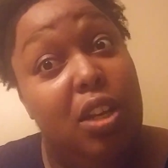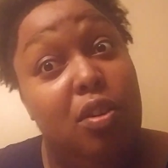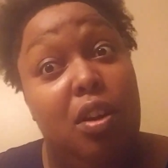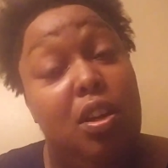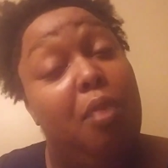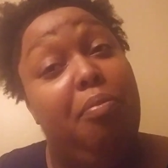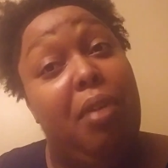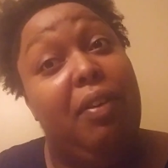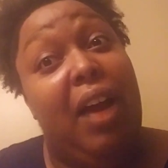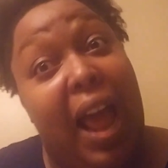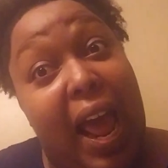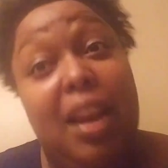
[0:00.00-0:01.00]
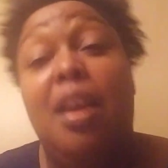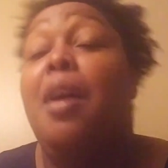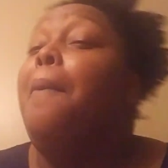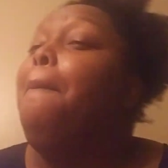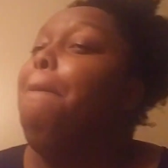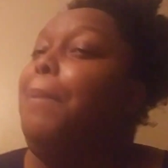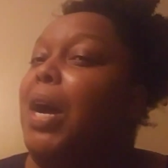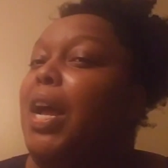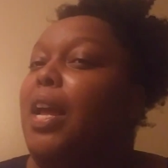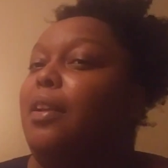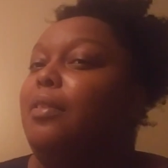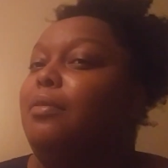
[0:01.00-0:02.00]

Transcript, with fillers: You know, your breath hot. But